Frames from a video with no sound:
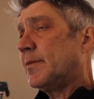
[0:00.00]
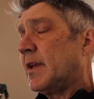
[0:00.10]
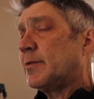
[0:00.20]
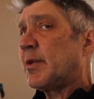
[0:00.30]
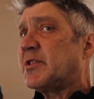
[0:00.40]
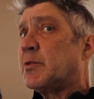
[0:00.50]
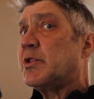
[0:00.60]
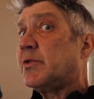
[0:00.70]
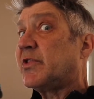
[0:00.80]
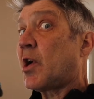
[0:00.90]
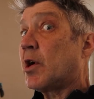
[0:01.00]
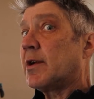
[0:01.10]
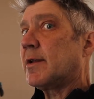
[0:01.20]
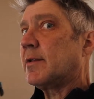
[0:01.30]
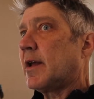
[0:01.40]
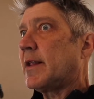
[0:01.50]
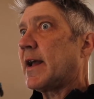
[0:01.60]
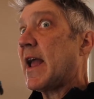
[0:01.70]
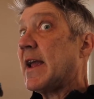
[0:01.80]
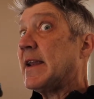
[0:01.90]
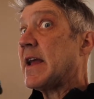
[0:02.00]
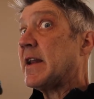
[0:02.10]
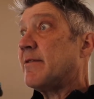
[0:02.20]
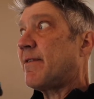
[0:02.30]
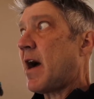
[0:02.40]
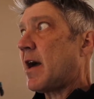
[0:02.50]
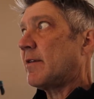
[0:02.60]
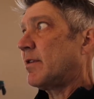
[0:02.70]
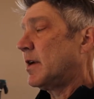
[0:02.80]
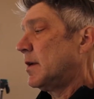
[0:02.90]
especially when you start at like 80, 85.